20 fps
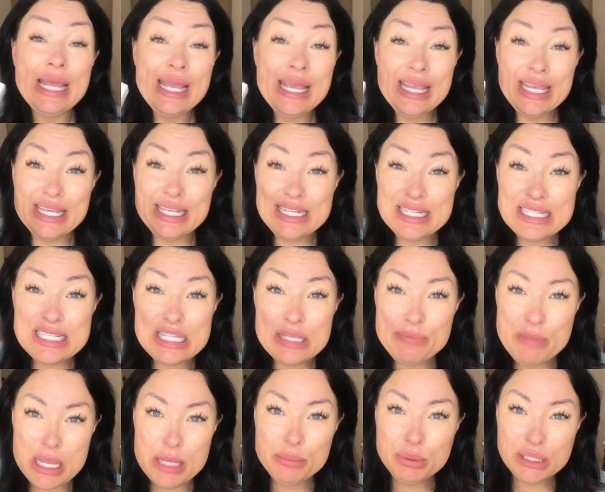it is the
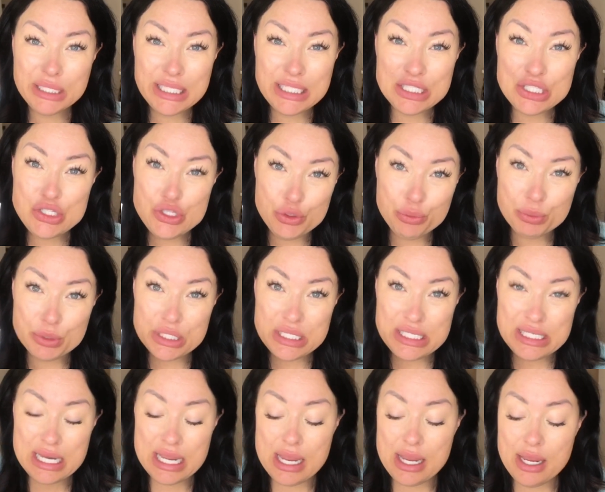Maybelline Super
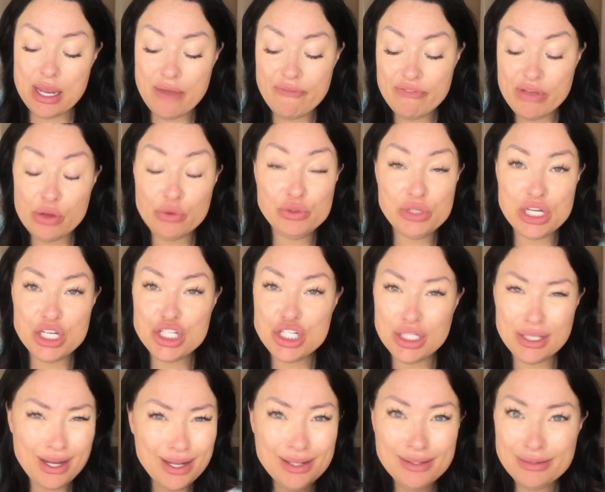Stay Foundation.
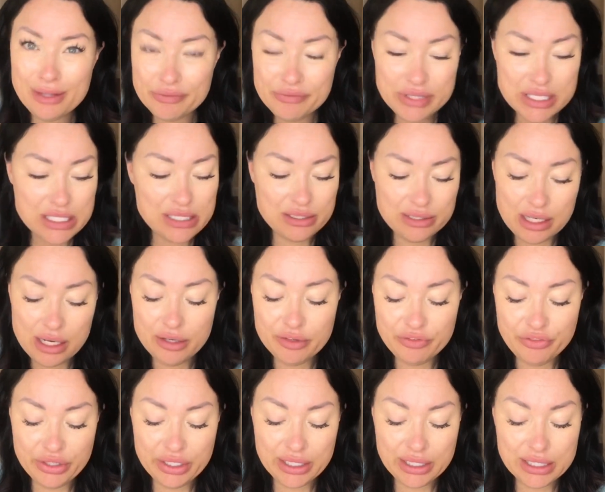I love this stuff.
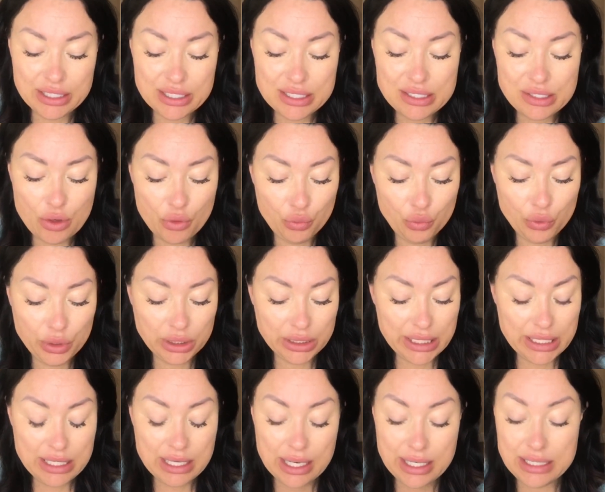It is really
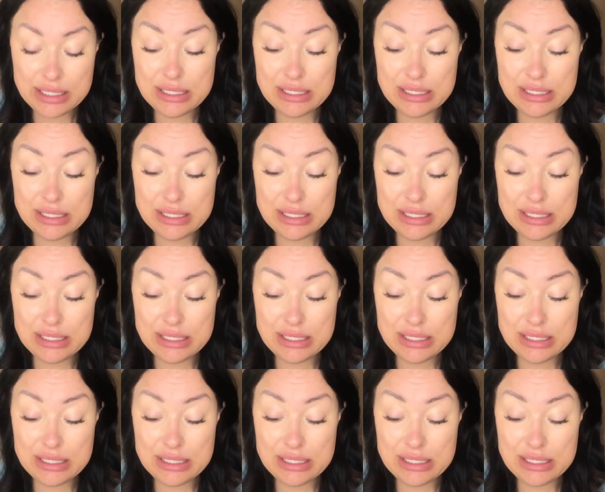nice